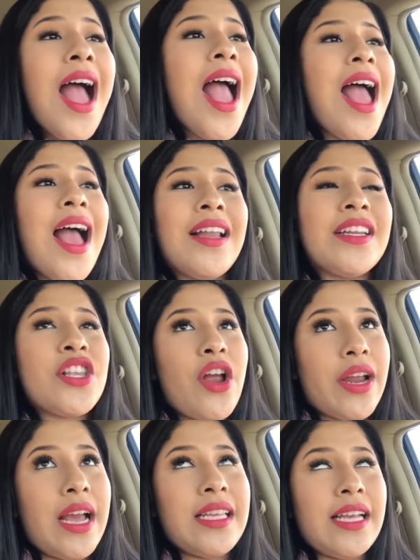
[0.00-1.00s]
and
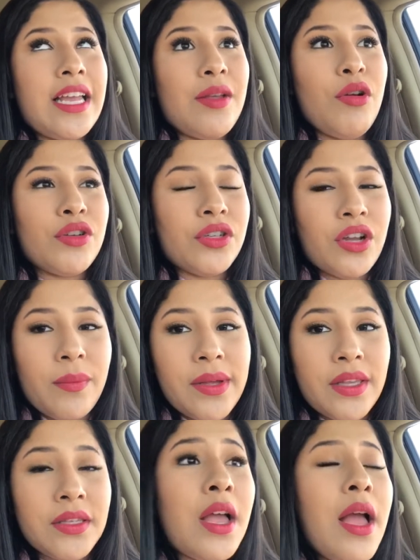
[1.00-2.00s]
sorry guys, I get emotional talking
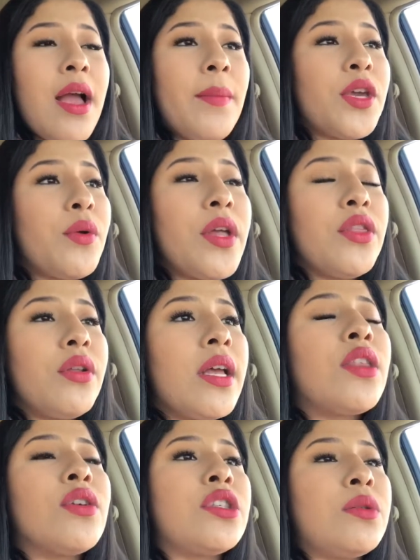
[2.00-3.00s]
about this, but you went through
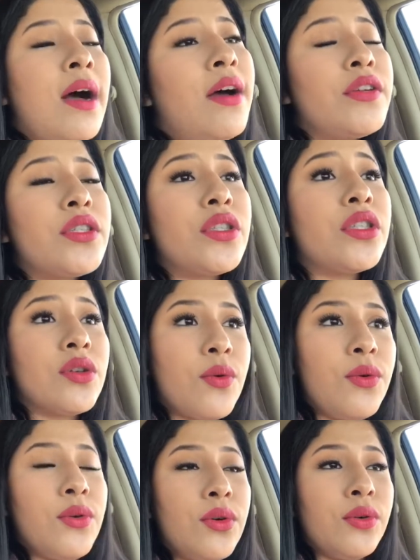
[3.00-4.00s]
like those 12 years of
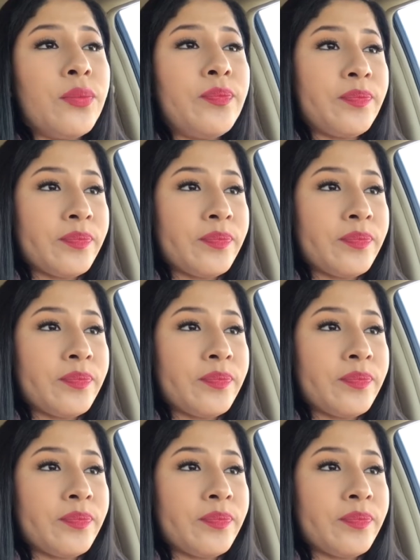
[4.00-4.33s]
school,